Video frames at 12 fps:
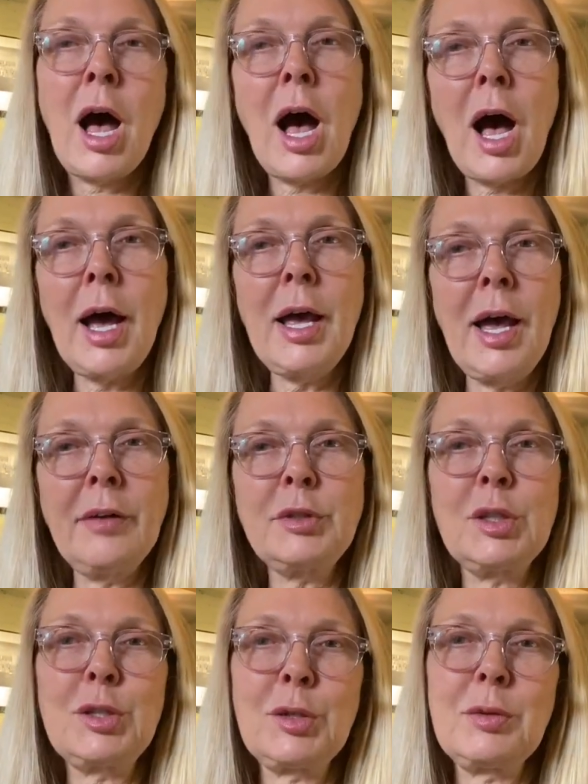I have
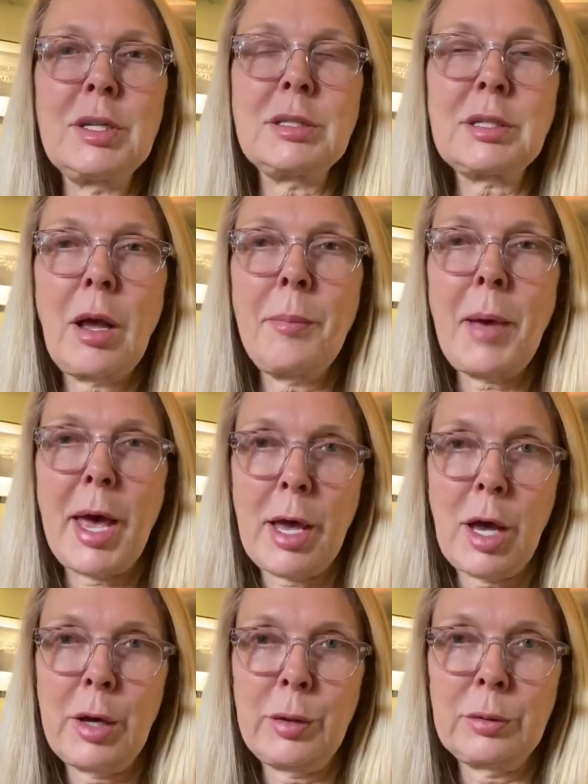to do this on my
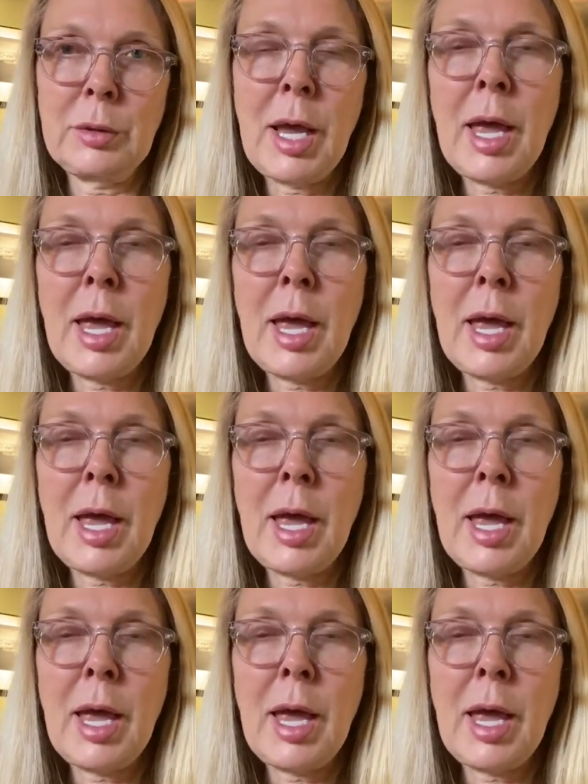own.